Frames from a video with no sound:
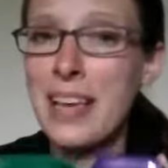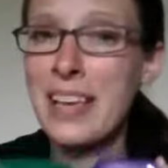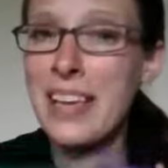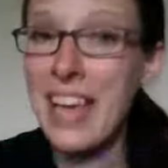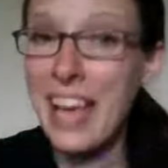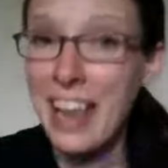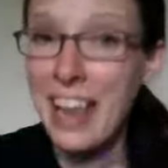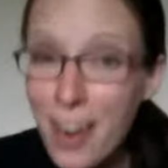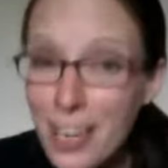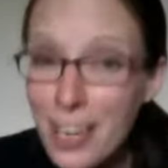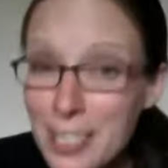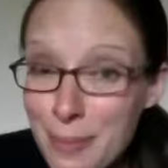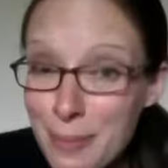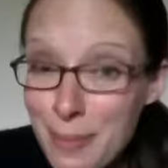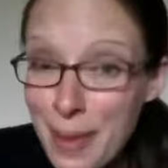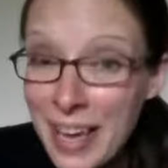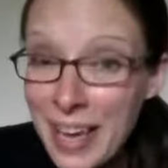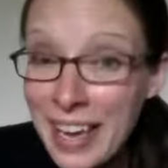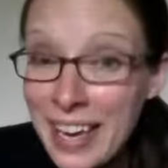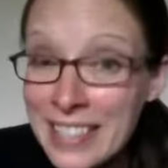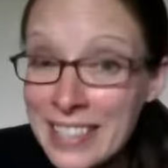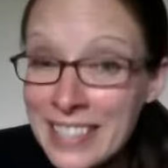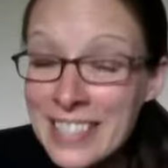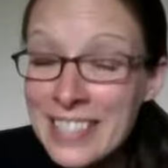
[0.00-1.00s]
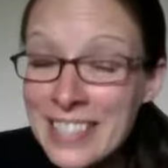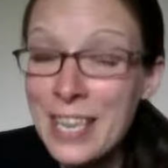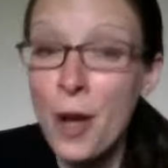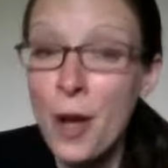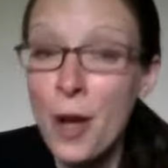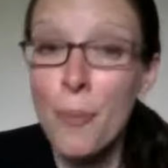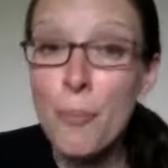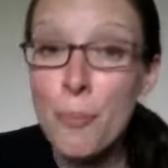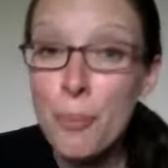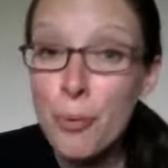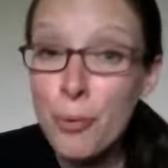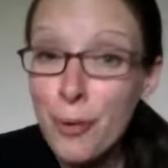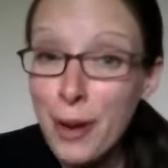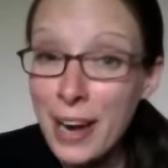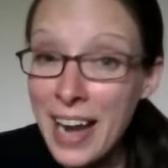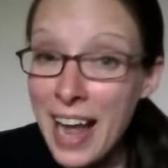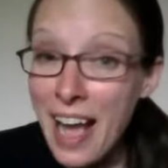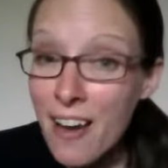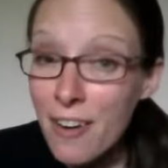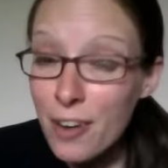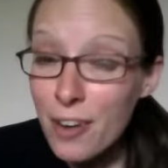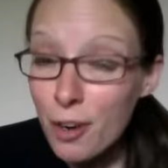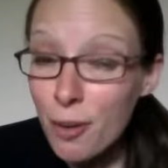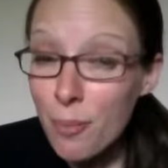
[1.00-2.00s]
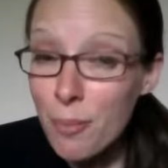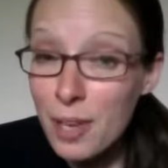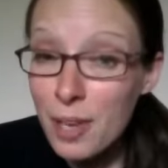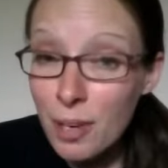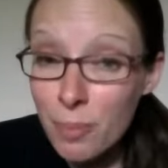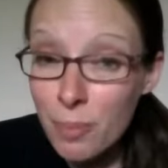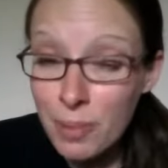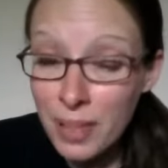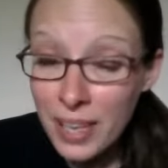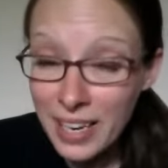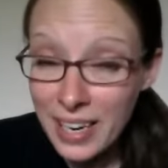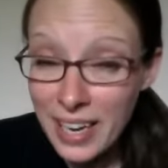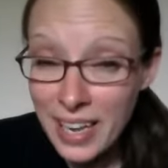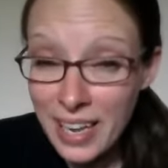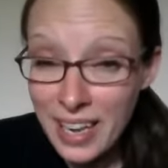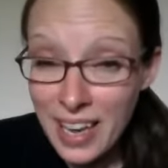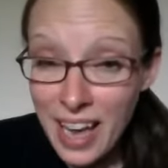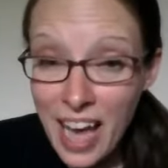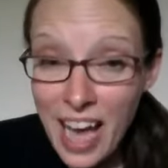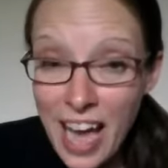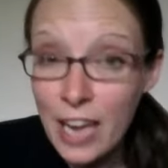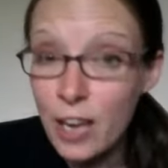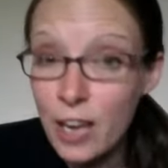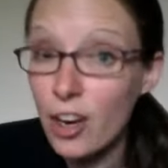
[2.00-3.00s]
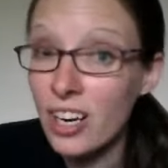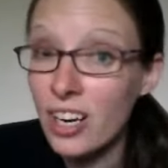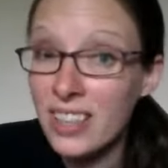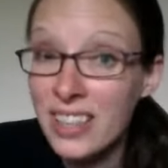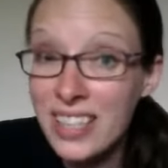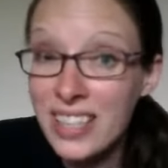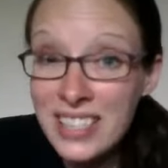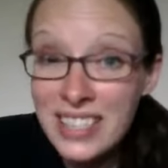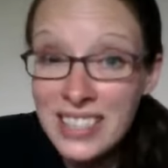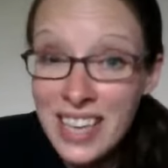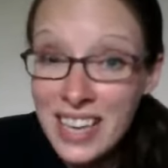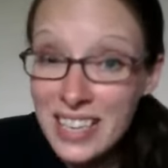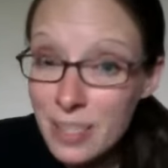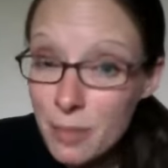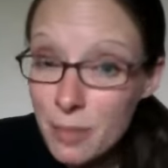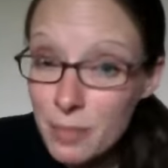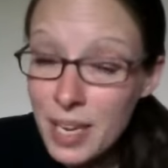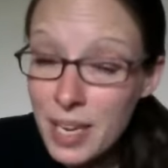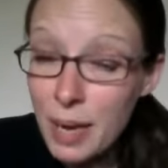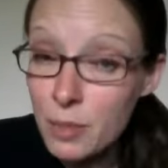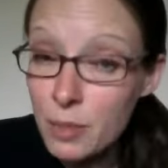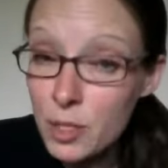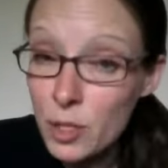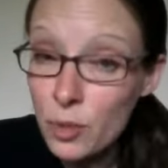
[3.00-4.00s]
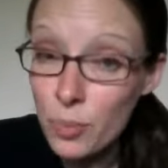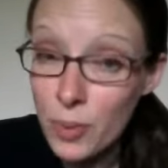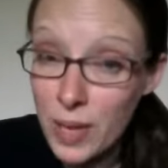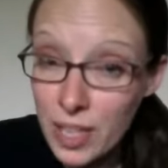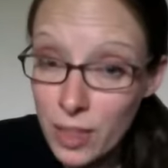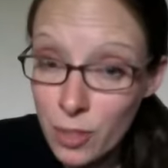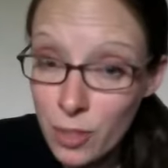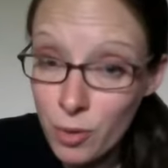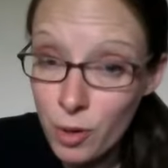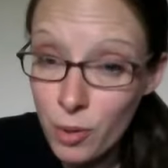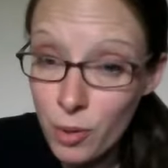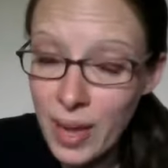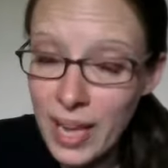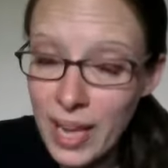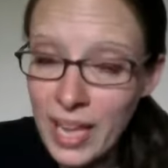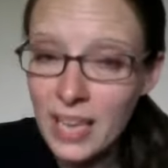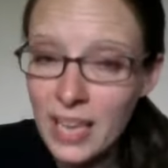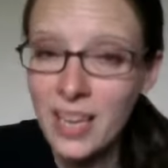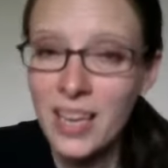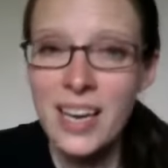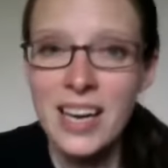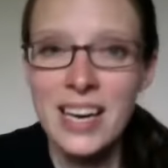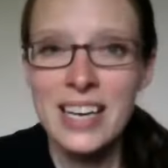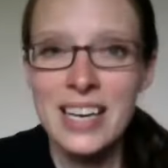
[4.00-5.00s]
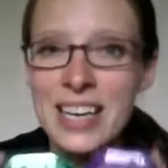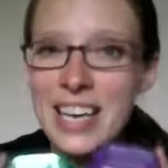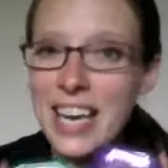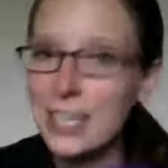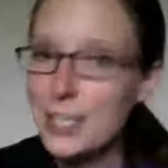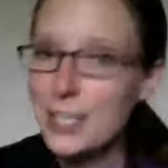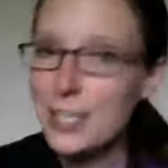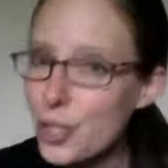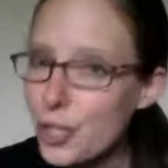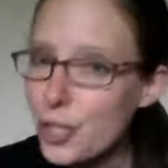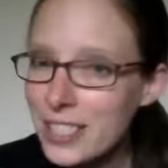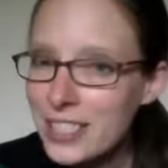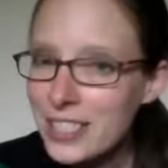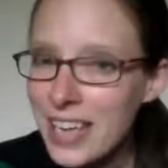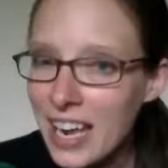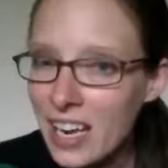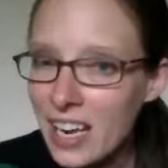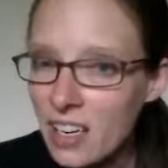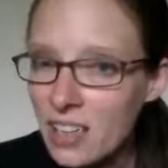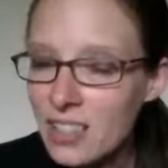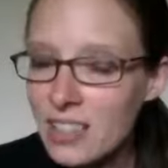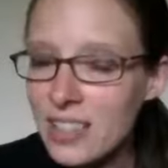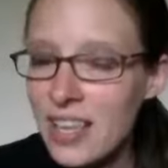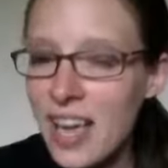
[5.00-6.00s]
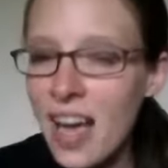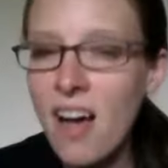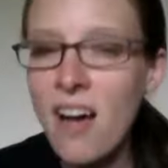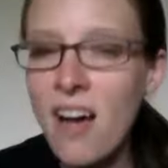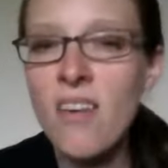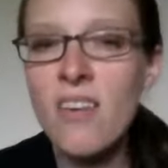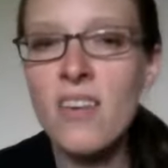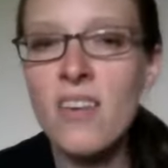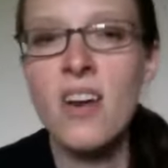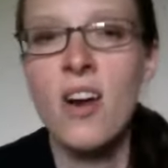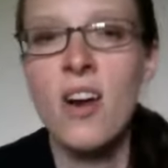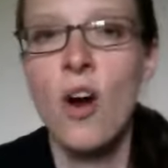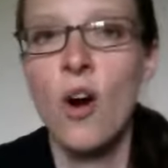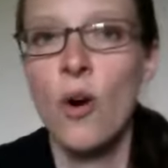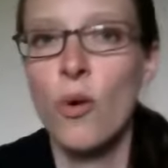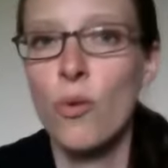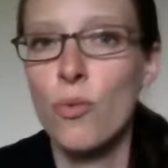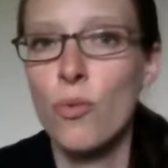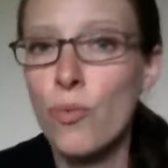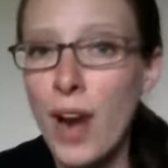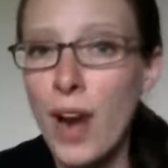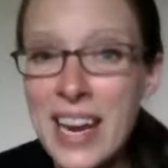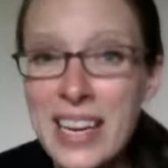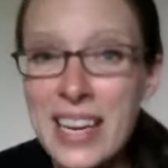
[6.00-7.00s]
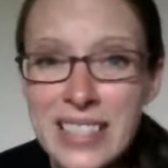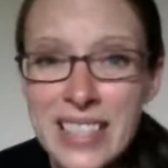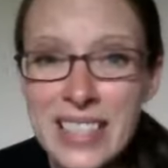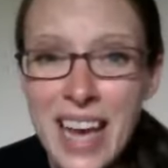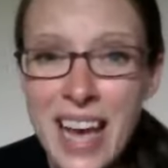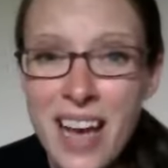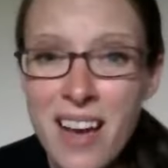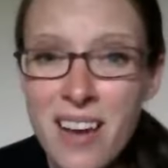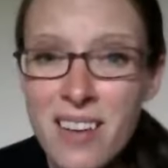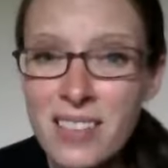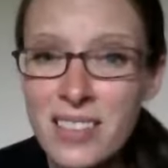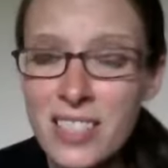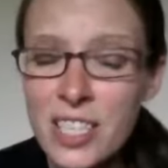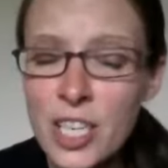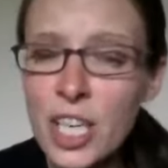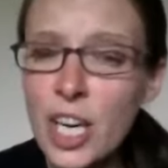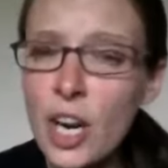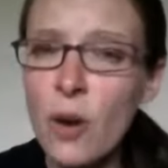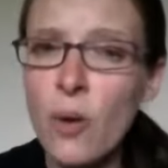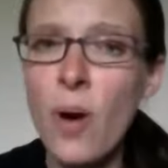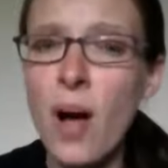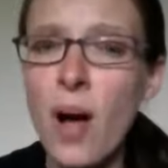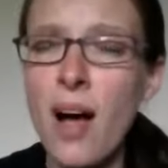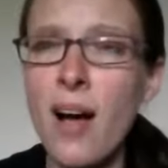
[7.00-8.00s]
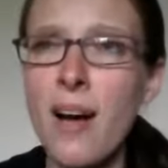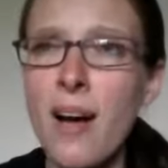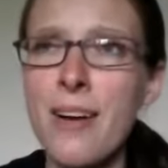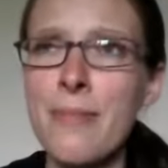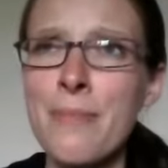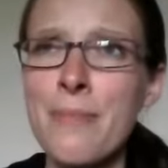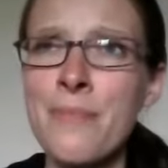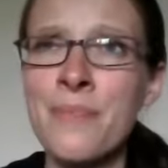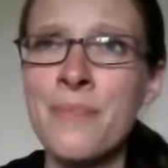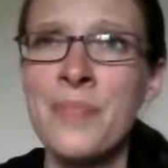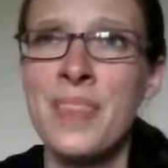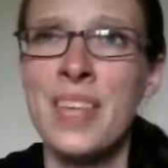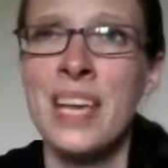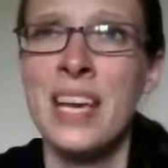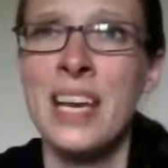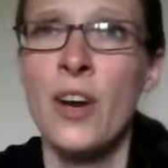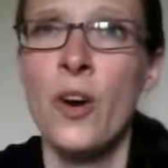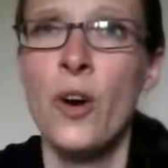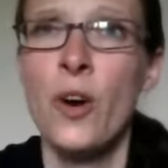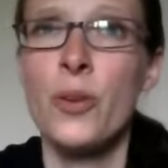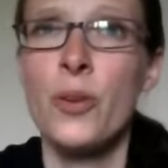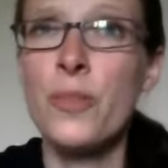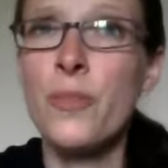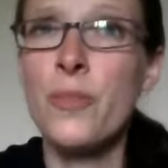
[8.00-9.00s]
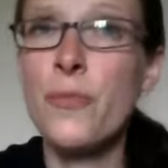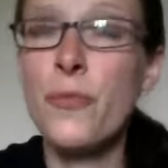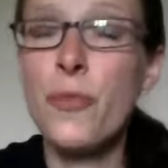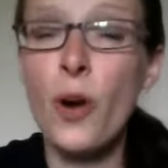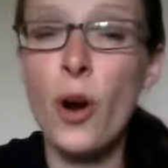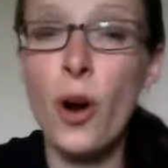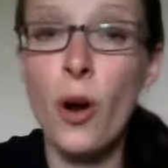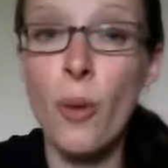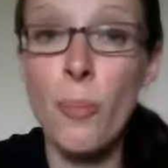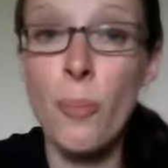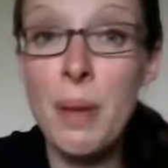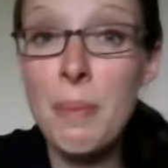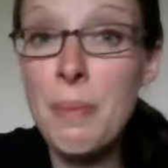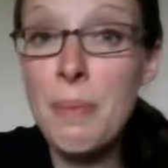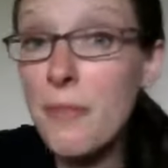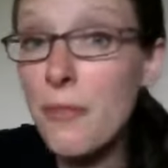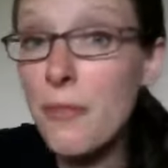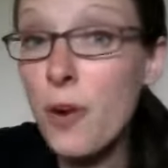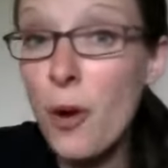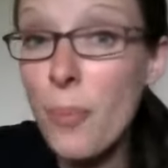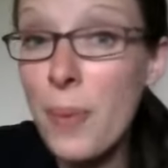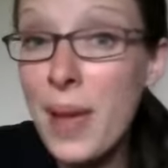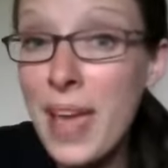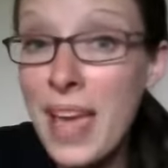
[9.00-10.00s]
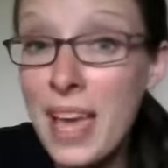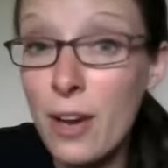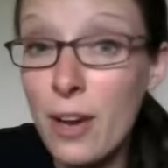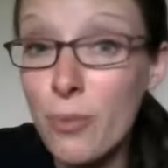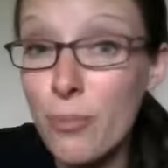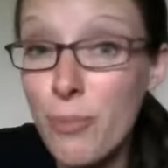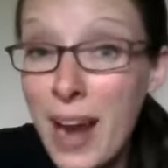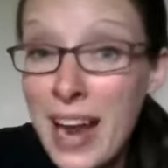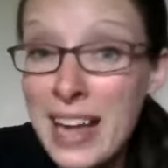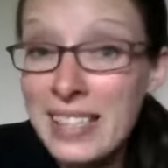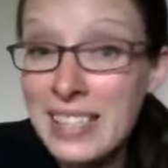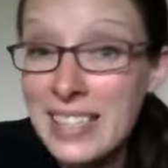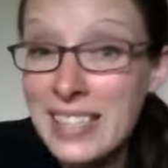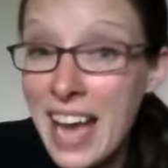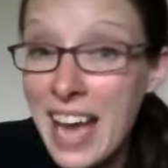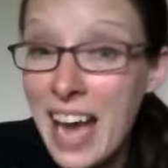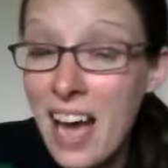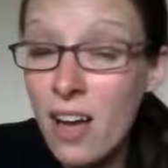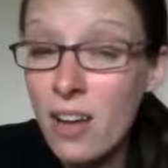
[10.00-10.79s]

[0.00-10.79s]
Get on demand, print out your meal planning guide, or at least take some time to read through it. Get your containers out, write down, you know, for a week, print